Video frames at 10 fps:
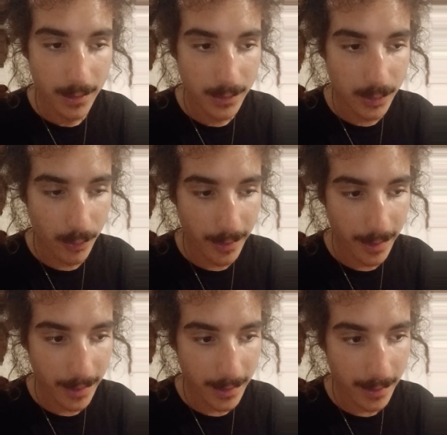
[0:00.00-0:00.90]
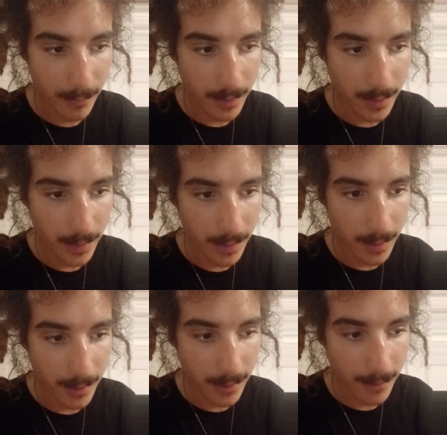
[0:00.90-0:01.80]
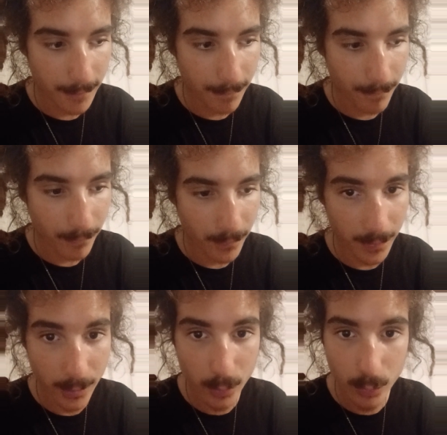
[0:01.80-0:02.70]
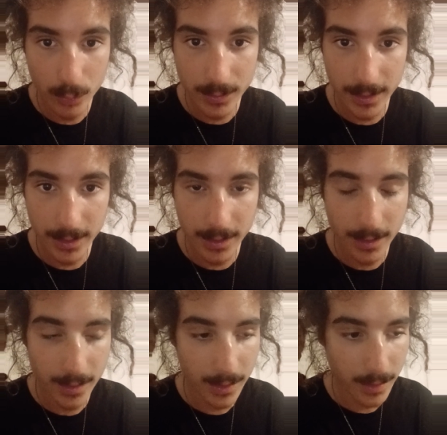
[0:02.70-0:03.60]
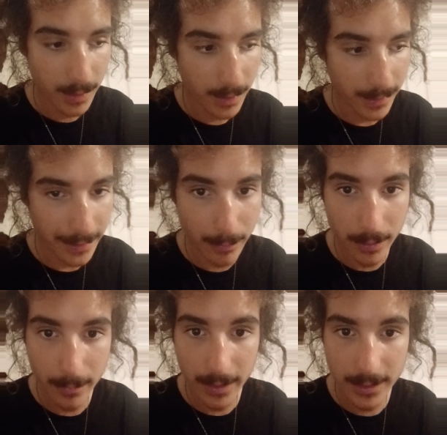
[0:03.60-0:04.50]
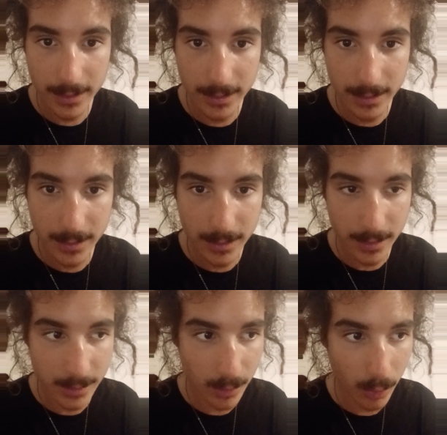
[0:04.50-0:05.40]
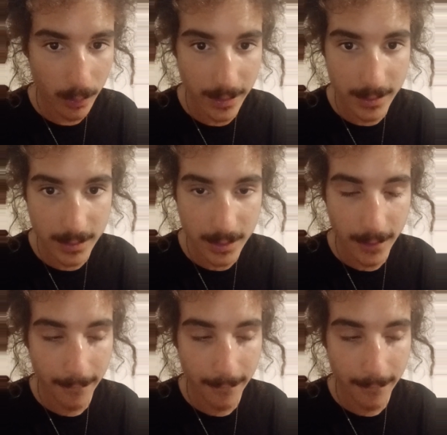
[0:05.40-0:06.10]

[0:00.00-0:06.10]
so that it can be uh, used in deeper dimensions. The soul is